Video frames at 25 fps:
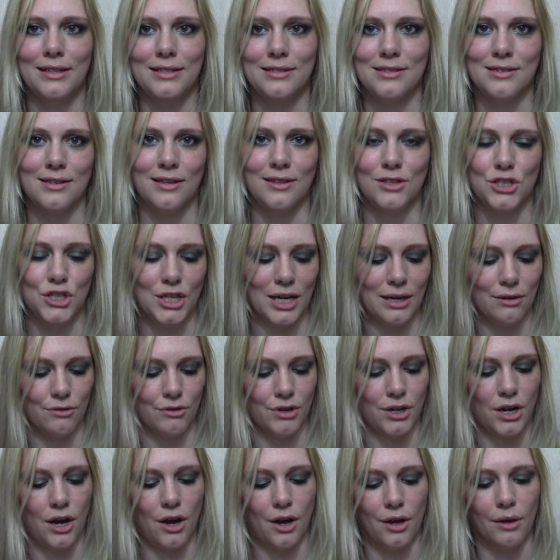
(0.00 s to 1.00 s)
into the shower
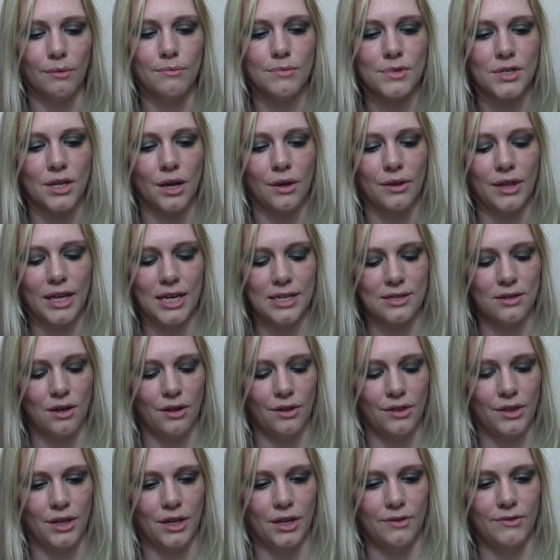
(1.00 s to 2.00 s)
at home. So these
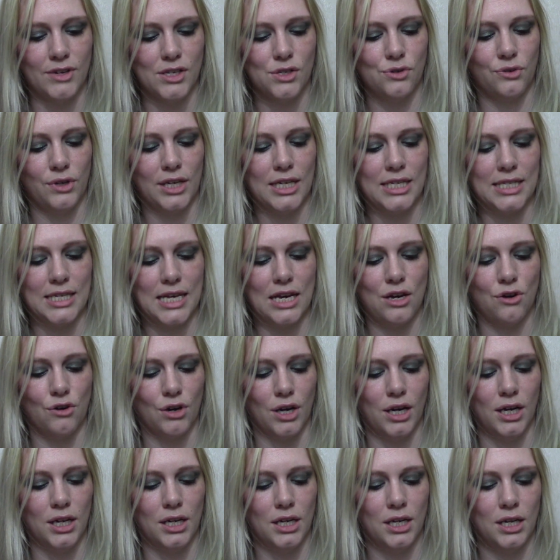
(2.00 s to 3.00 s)
are the Victoria's
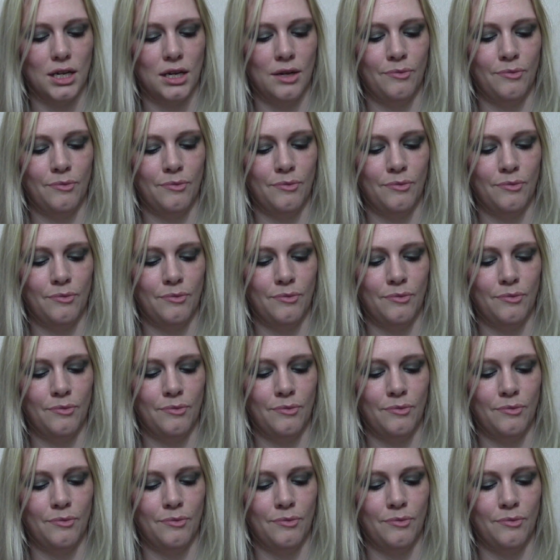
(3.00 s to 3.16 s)
Secret